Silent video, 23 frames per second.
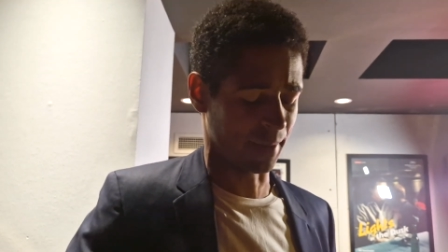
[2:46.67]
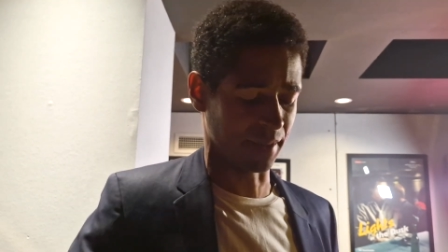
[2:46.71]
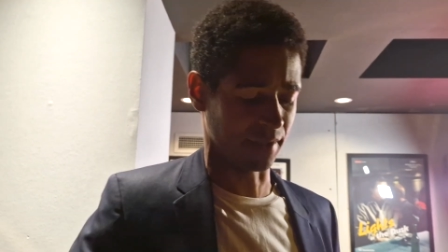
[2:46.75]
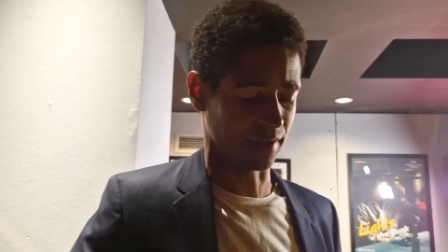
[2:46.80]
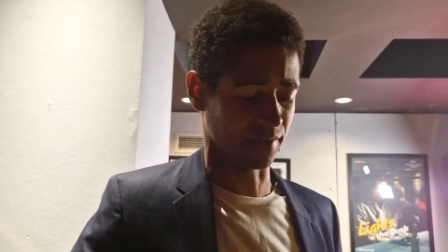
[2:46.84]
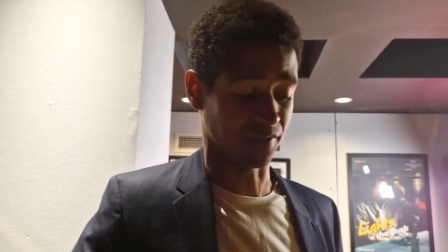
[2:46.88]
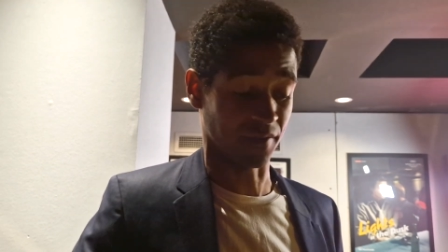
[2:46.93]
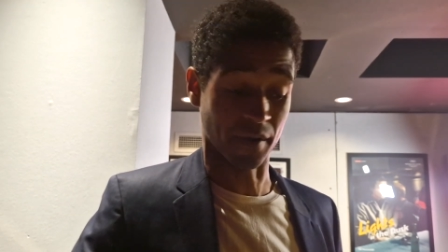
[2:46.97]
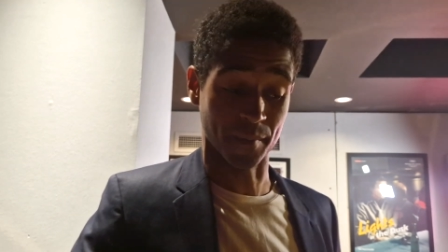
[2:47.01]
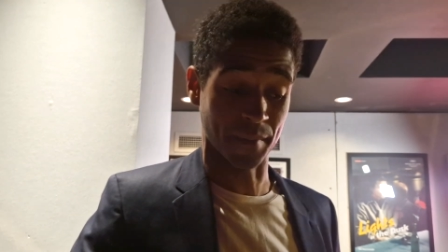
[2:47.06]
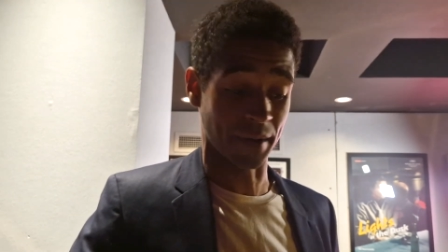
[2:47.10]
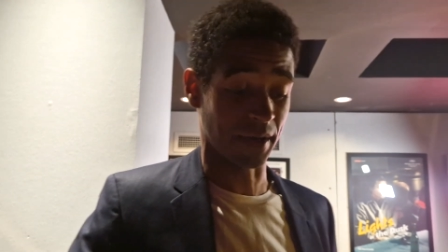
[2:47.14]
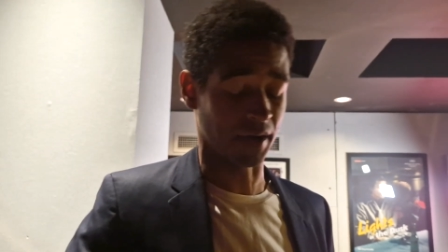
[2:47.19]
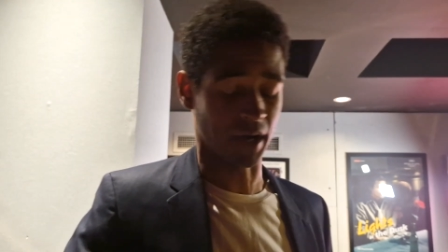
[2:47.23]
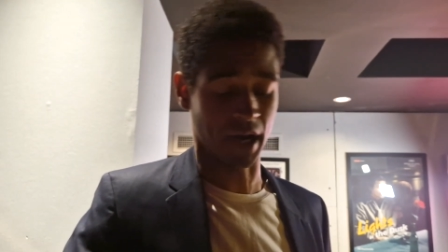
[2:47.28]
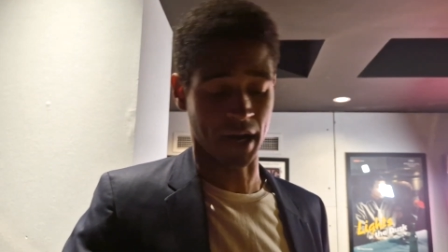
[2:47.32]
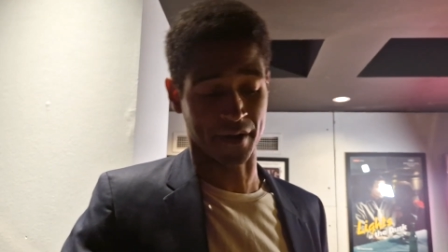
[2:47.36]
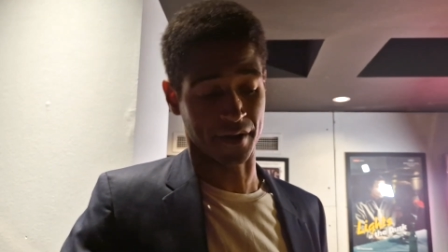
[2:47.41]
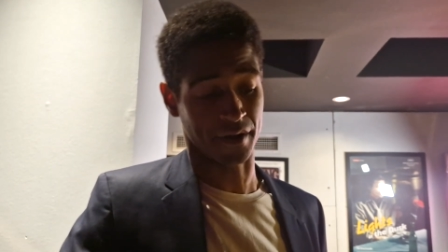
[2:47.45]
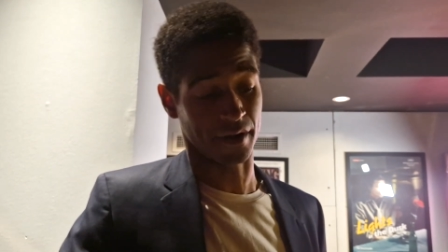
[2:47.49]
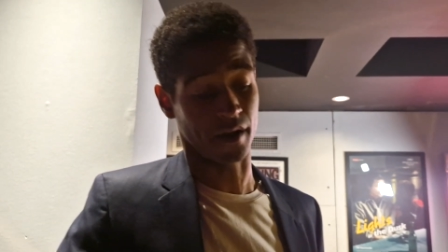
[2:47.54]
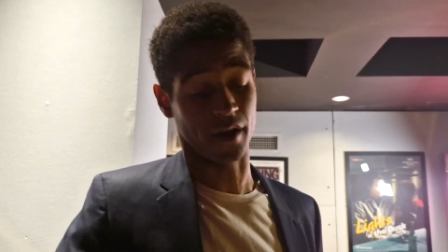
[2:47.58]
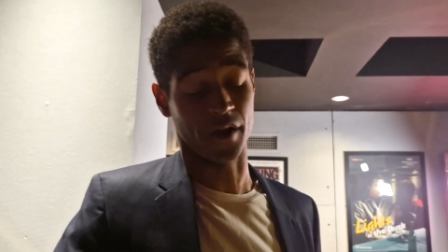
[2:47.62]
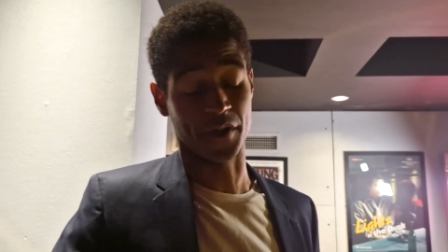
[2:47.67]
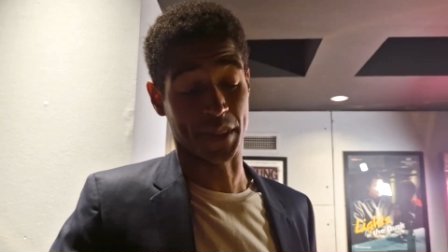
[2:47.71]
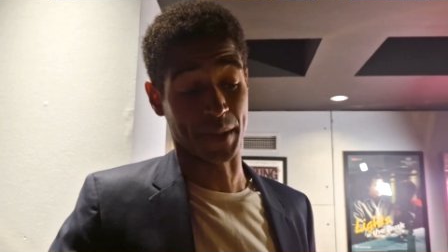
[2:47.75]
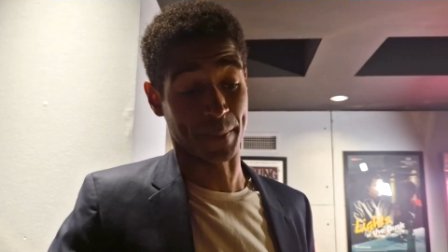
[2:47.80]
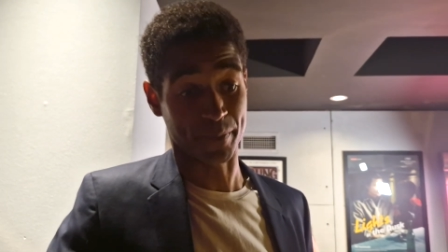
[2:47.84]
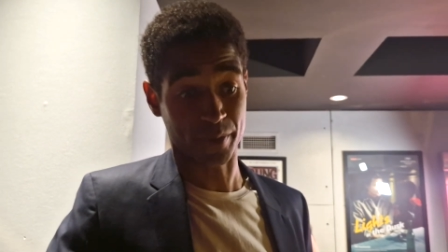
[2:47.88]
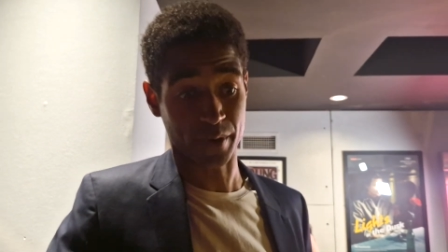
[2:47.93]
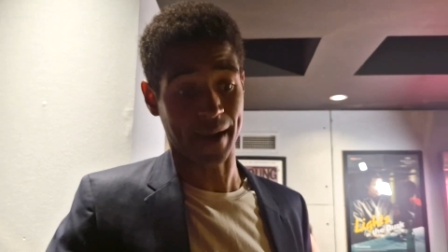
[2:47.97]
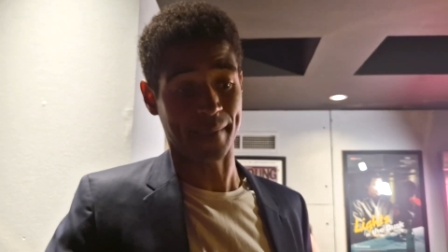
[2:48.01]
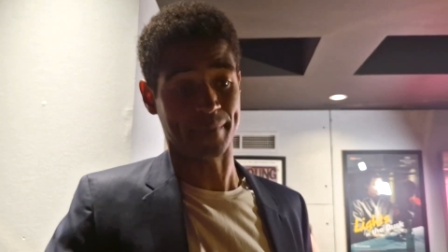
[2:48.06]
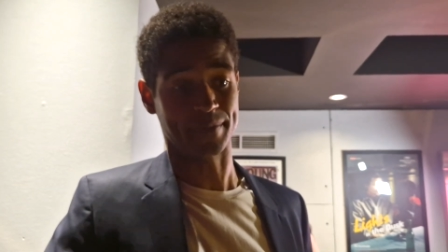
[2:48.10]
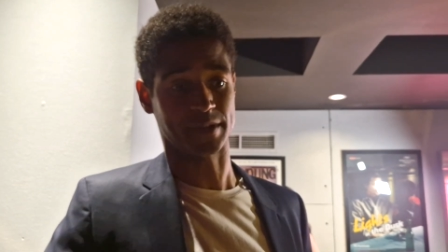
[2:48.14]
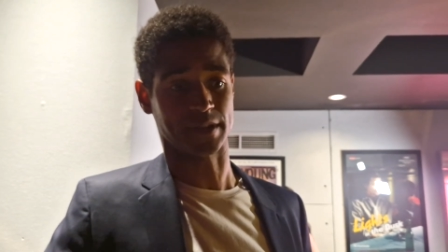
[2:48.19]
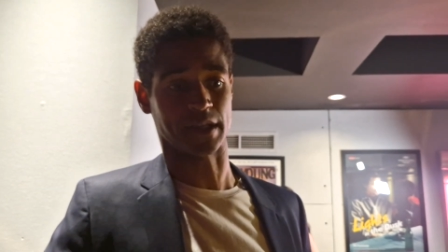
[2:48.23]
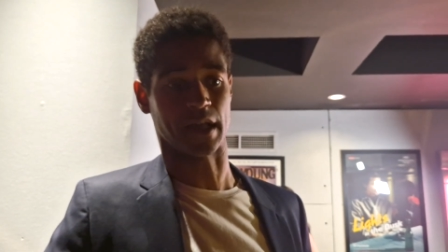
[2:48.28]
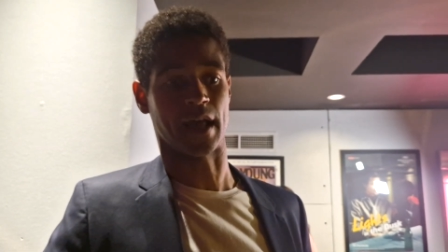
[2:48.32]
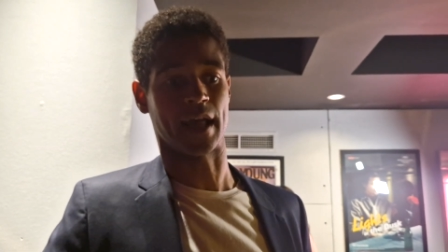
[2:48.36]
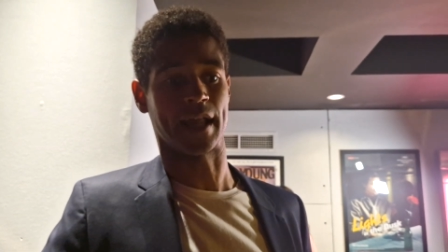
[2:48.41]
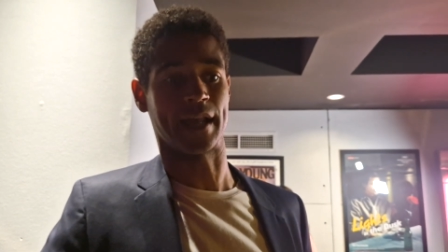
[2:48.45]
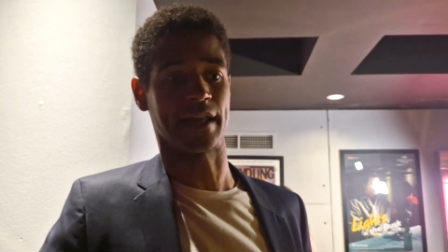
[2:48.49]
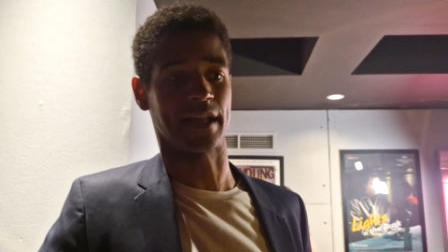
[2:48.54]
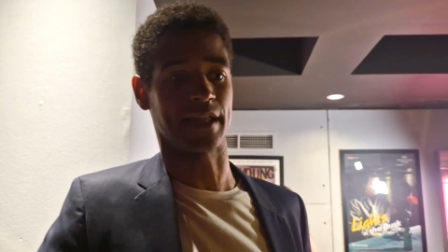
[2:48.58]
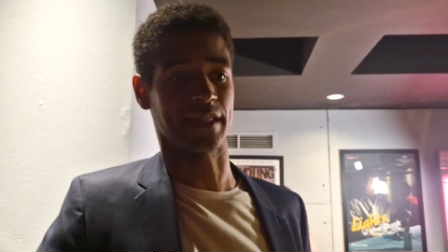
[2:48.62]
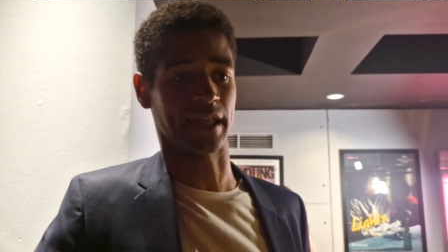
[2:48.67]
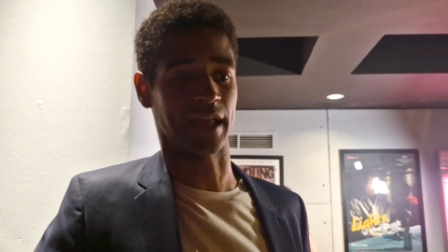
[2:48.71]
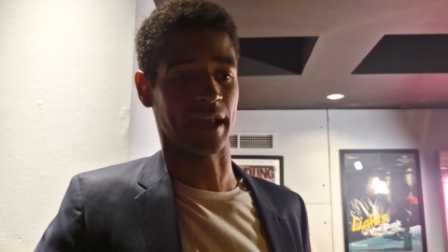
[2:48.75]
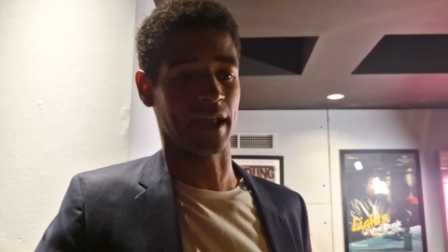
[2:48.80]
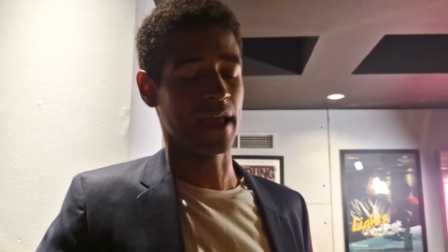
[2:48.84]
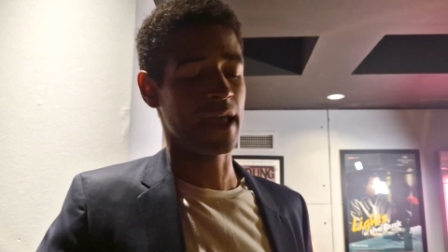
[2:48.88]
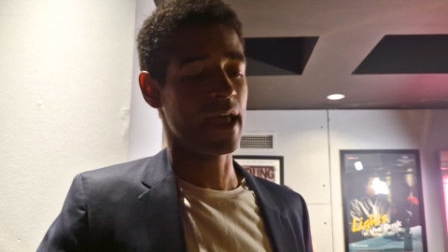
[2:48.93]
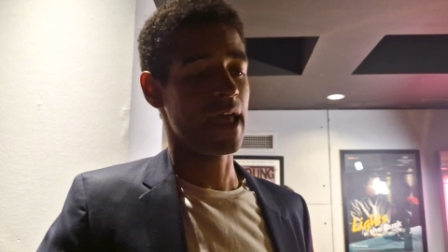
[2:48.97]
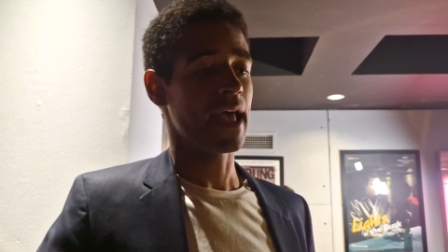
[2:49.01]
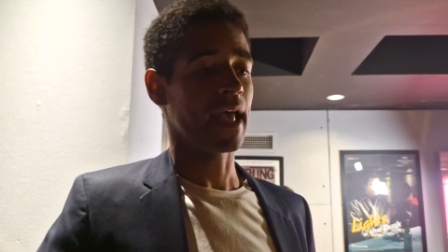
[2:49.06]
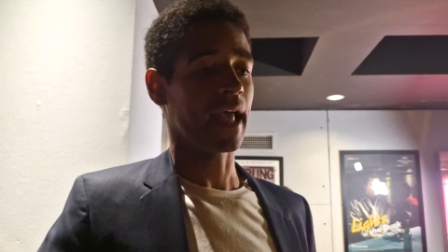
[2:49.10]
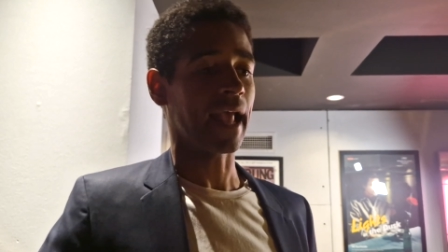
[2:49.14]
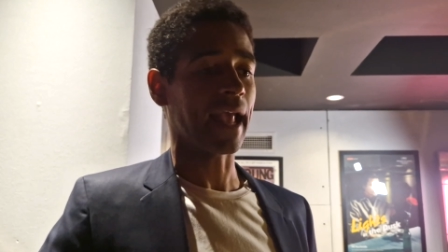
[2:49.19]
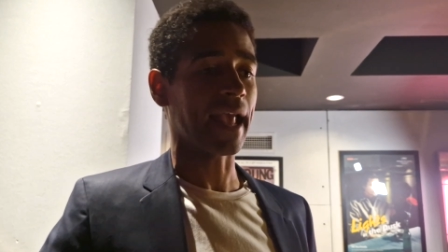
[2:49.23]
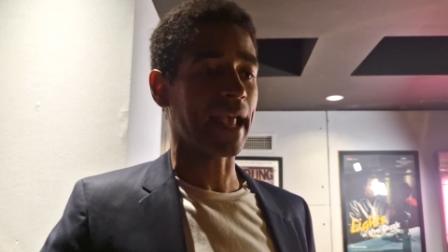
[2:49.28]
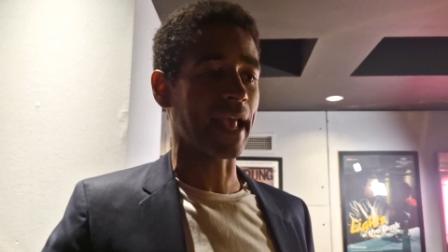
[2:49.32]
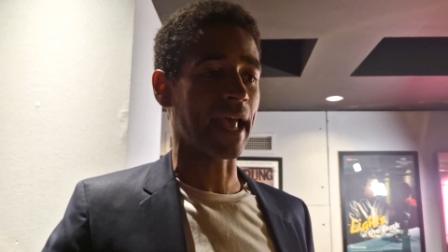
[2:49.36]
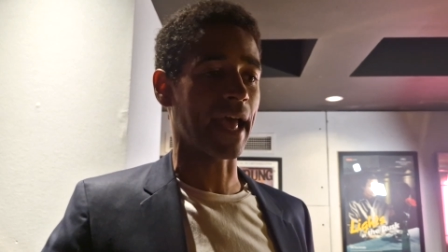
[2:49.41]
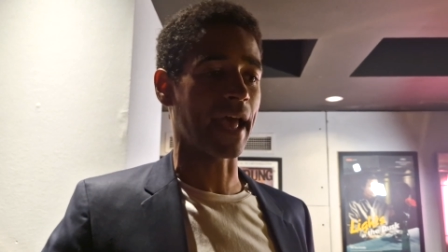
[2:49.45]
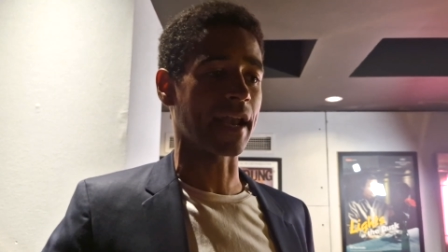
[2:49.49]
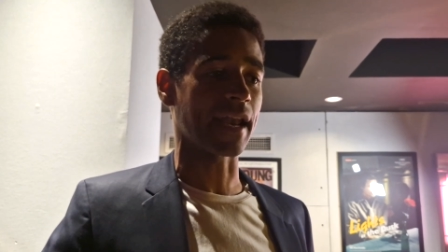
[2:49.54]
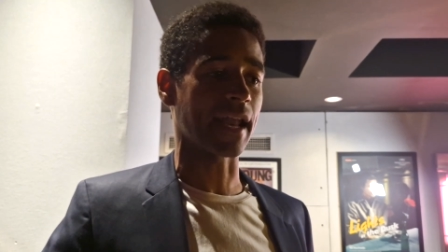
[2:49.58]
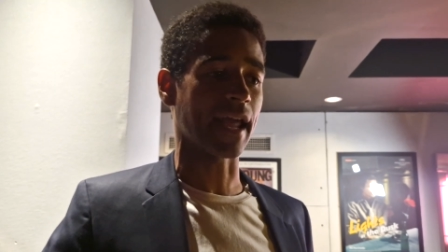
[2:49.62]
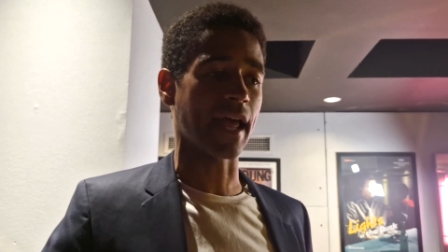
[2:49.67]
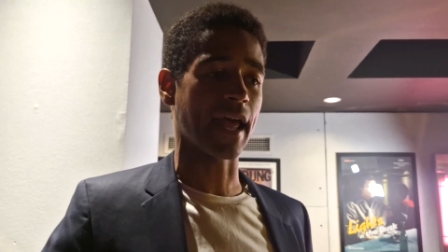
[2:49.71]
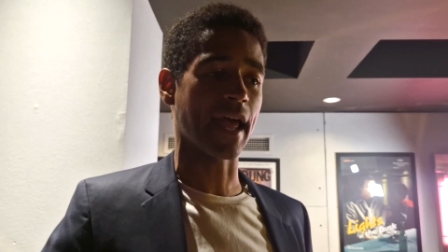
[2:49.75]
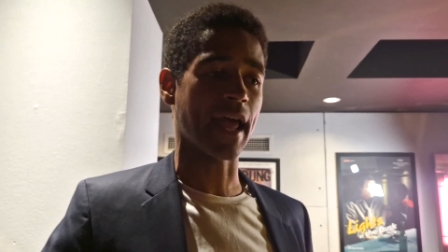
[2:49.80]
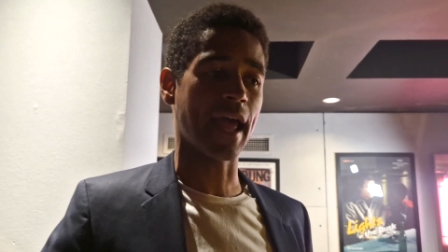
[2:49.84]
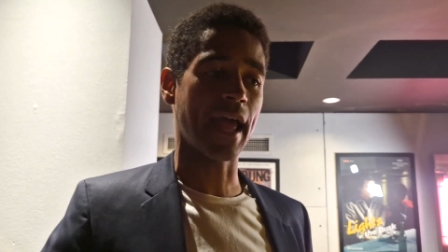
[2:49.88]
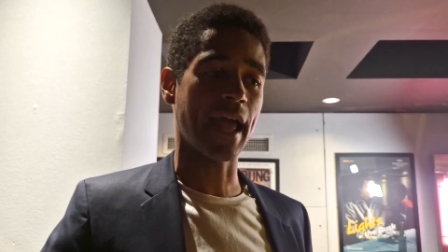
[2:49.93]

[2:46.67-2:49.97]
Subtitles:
in this film. And on the prep side, I think he had a